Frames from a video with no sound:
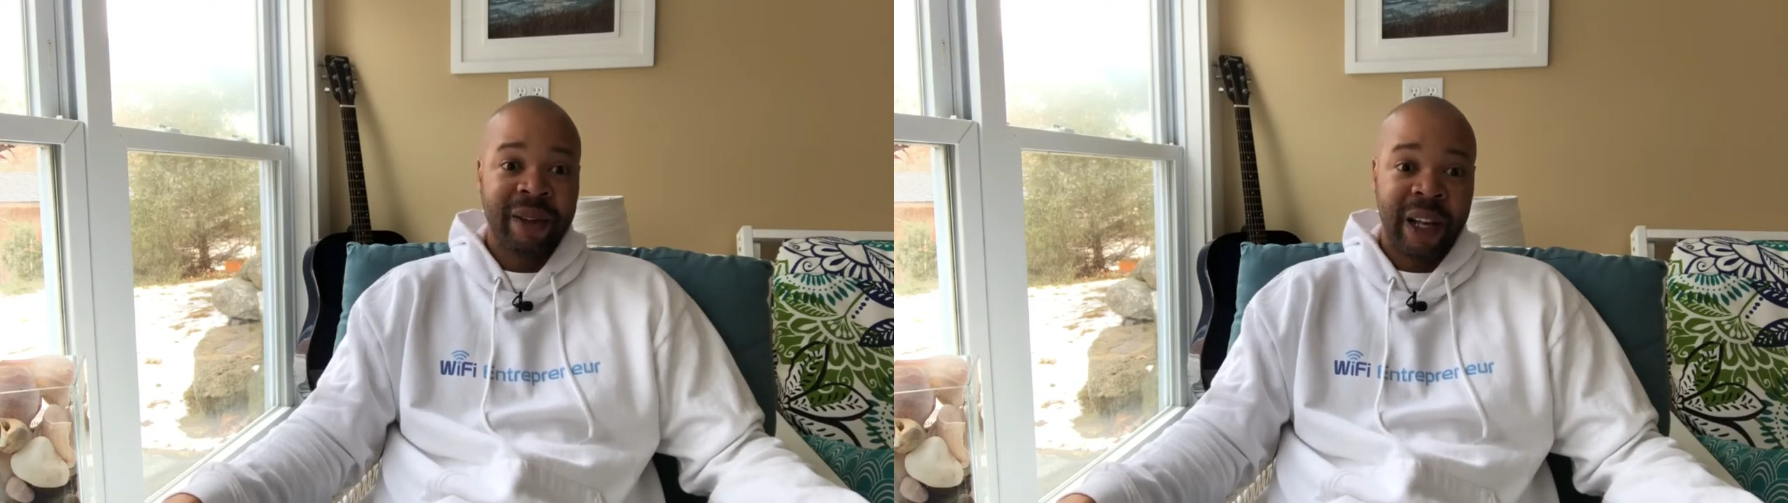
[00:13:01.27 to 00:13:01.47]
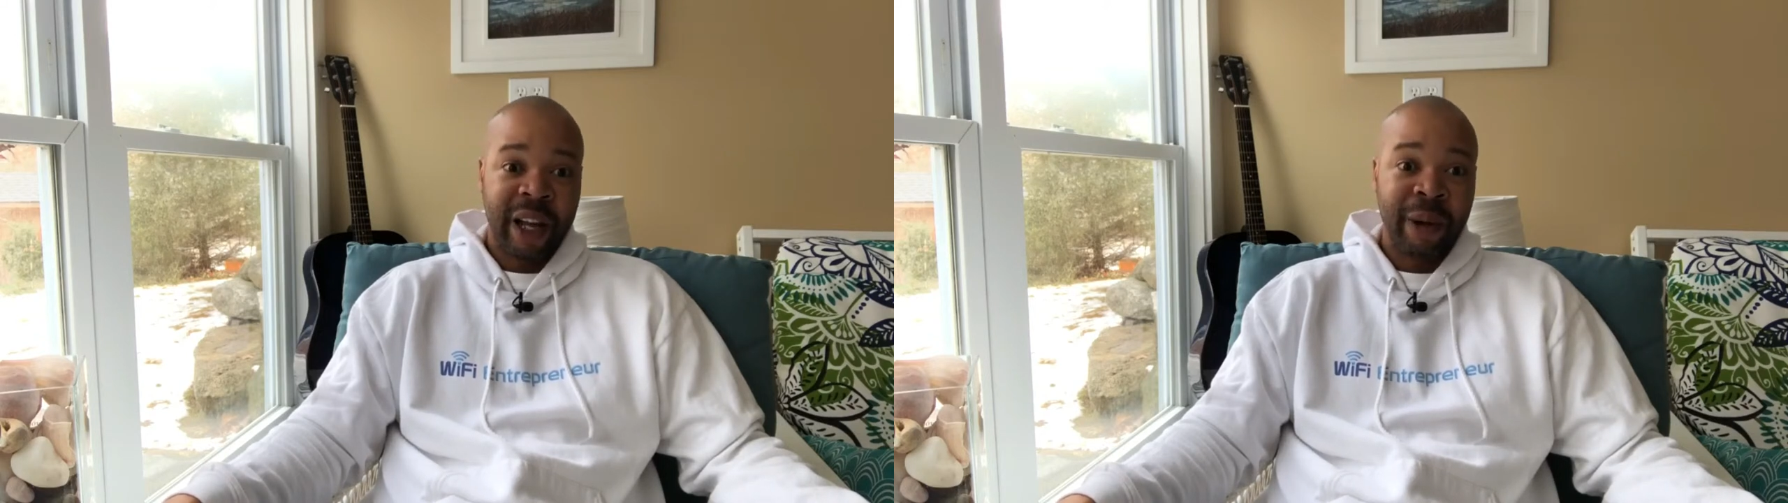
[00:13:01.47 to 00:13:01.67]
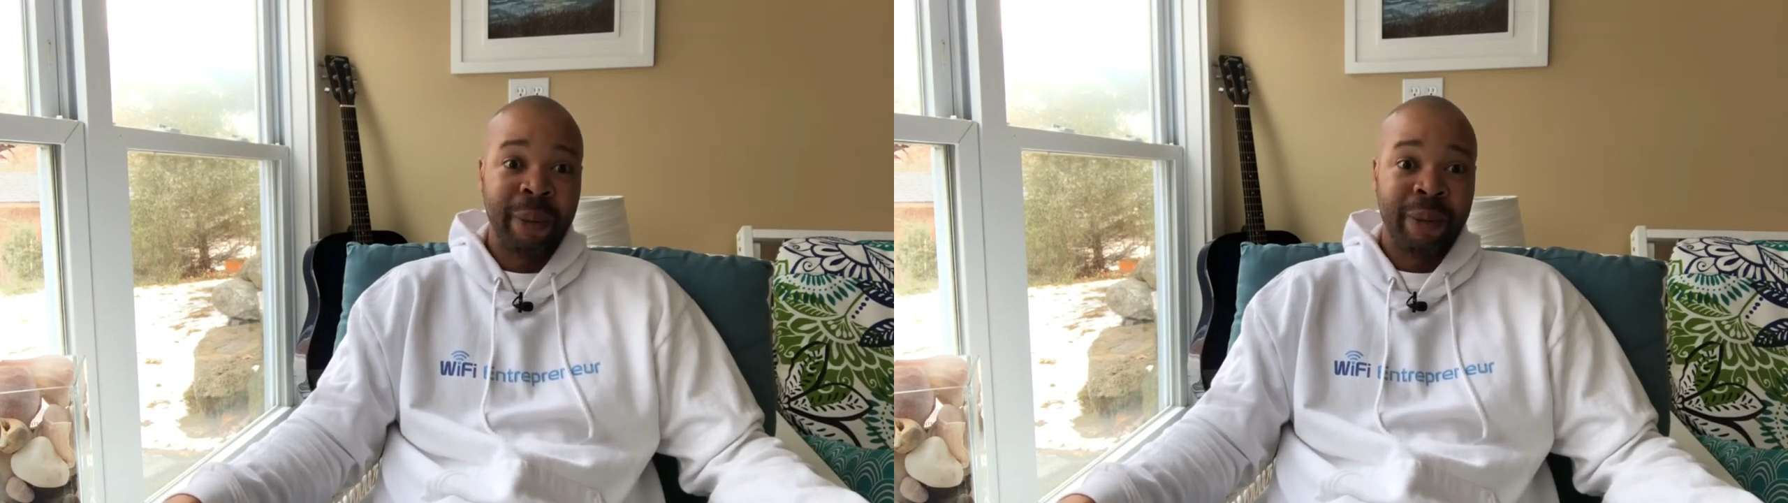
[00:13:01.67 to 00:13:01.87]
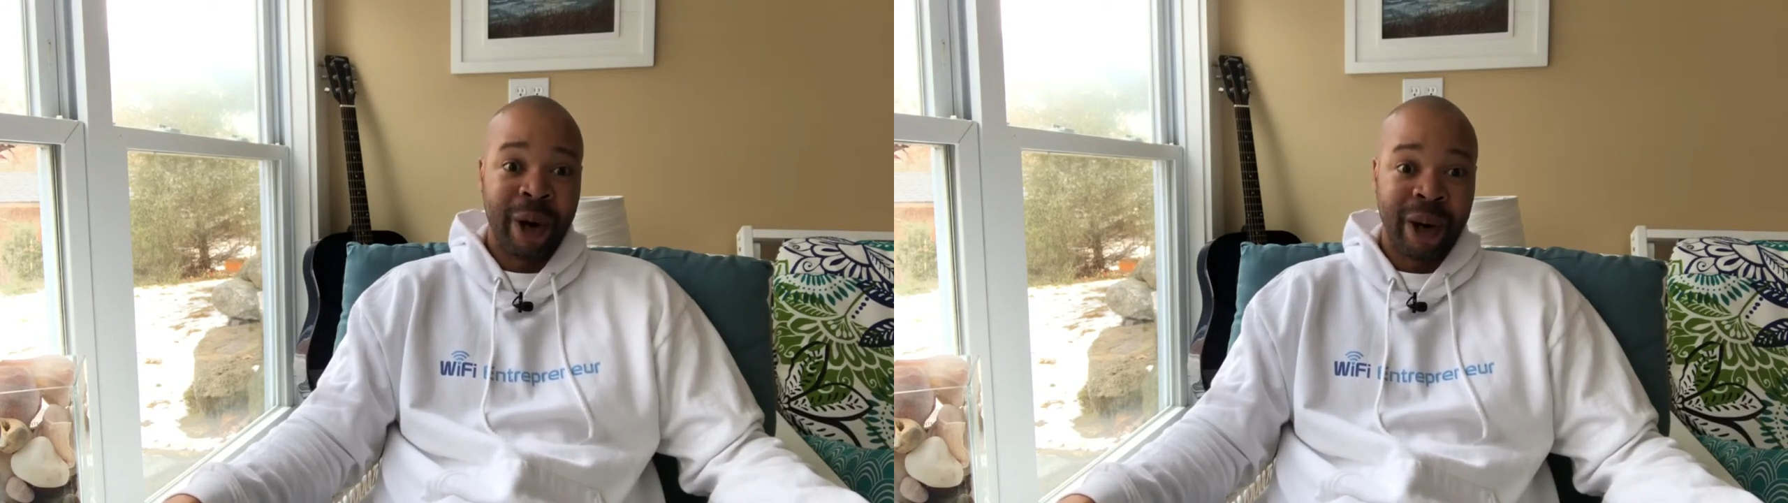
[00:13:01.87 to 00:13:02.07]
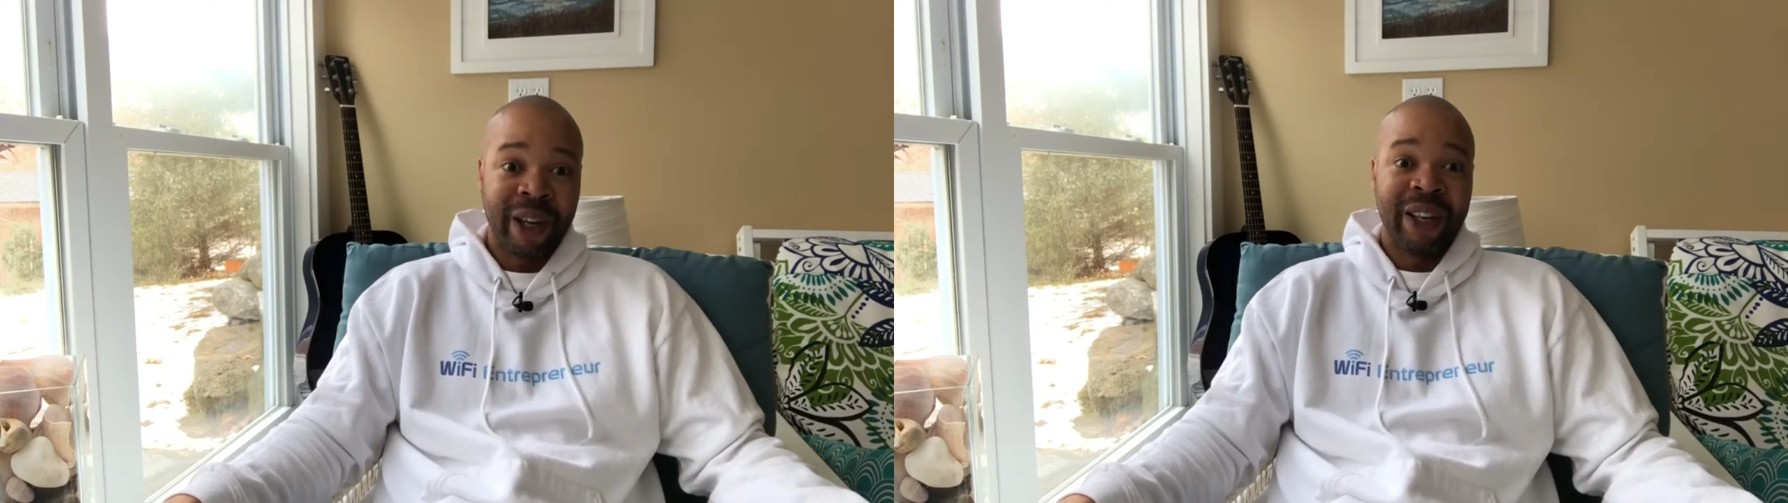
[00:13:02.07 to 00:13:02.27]
stop
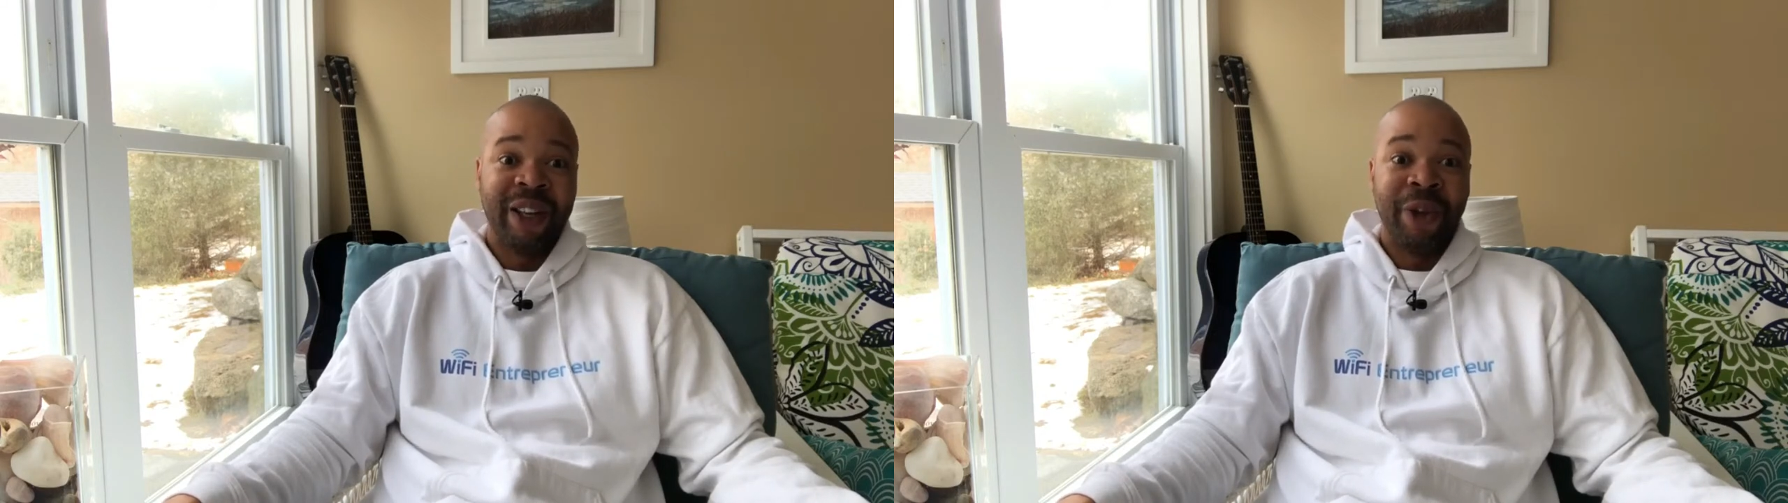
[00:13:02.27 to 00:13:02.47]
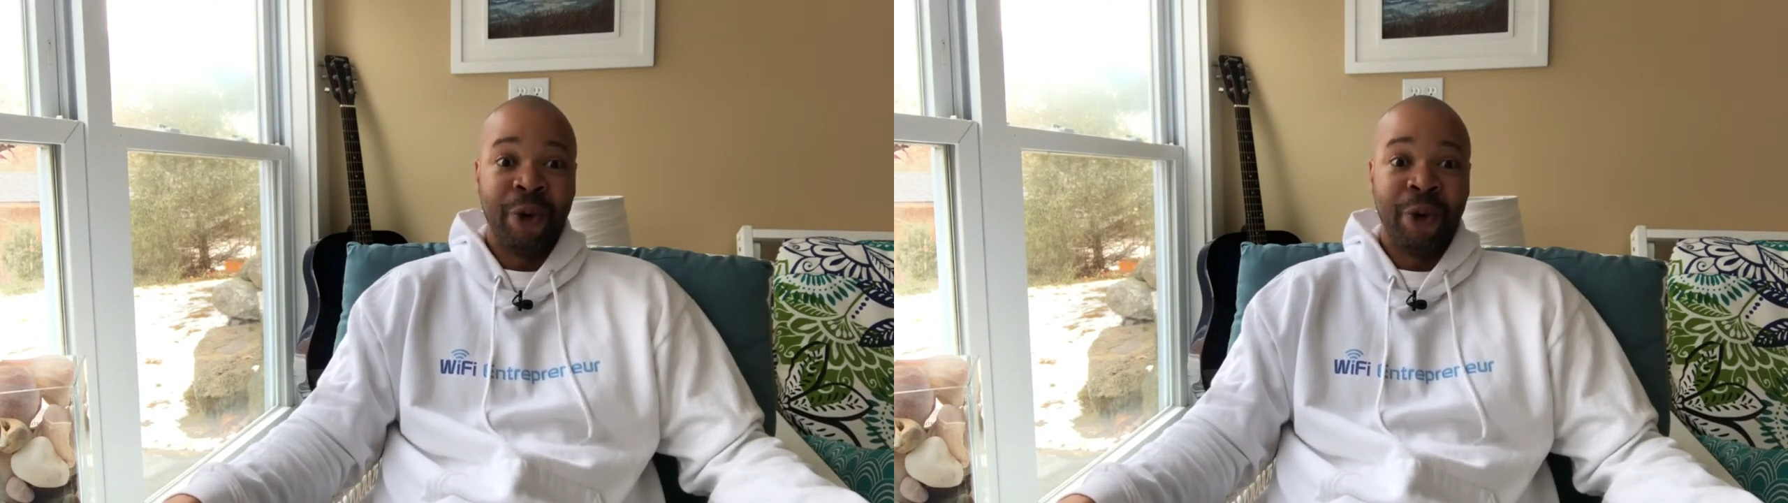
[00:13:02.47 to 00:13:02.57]
marketing